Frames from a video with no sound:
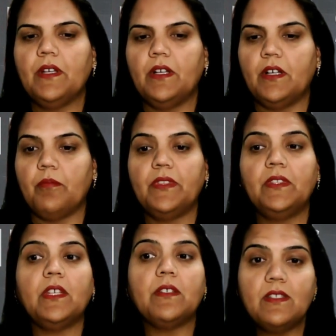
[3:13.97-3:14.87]
um,
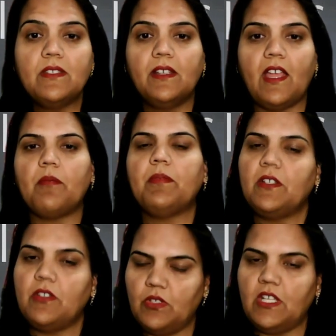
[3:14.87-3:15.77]
there is a gap
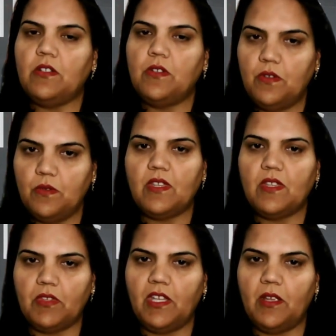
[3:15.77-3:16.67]
and you need to do
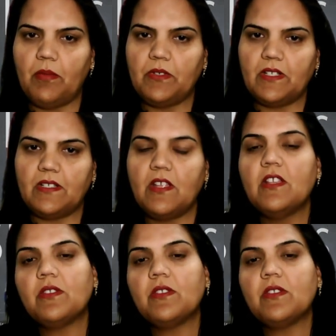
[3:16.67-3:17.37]
something about it.